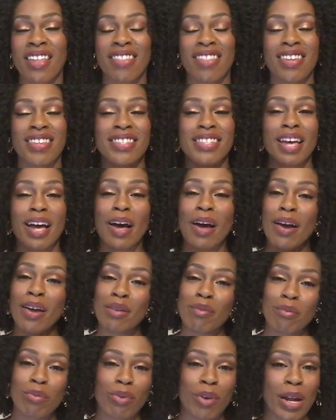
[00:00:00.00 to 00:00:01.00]
that's
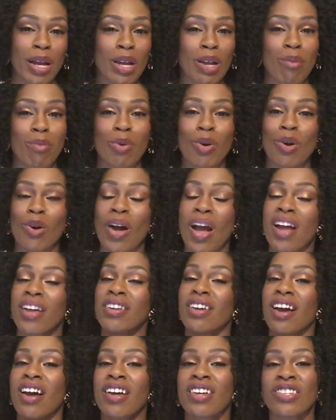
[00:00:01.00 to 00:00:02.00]
unbreakable
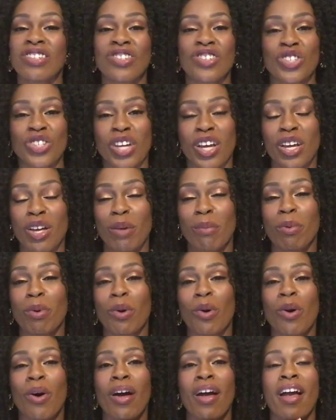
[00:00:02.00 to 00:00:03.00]
and
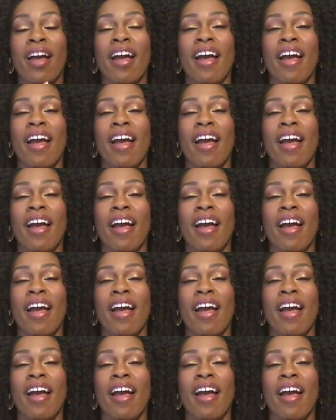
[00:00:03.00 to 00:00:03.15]
unshakable.